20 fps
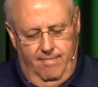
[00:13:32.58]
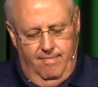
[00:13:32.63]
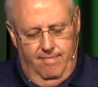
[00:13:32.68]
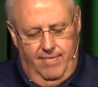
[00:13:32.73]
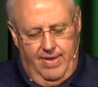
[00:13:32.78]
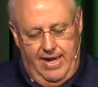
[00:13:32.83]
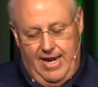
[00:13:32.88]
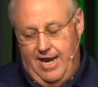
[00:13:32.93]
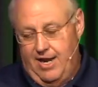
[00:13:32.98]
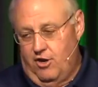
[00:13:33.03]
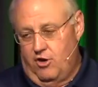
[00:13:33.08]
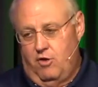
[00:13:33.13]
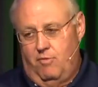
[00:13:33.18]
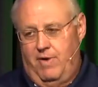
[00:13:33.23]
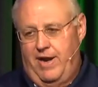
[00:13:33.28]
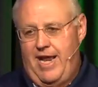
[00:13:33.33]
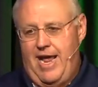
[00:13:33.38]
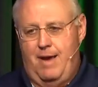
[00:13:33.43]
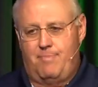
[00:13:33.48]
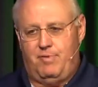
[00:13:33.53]
and I don't know
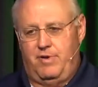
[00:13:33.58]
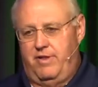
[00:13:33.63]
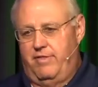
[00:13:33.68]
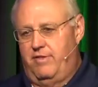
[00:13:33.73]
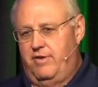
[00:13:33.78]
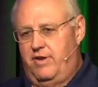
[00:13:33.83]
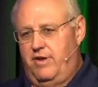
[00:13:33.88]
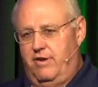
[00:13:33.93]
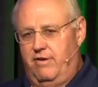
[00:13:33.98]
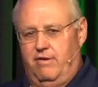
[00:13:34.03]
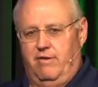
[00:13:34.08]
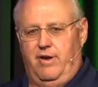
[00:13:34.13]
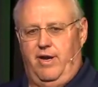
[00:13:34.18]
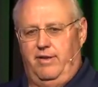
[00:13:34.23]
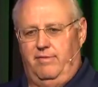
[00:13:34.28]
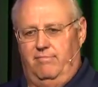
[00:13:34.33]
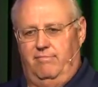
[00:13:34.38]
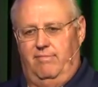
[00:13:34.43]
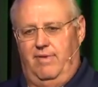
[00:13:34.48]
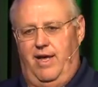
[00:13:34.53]
what happened to the deer. I,
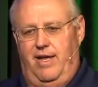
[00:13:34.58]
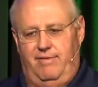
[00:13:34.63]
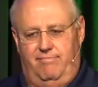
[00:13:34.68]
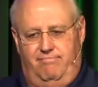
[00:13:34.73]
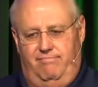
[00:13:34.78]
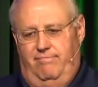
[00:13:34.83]
I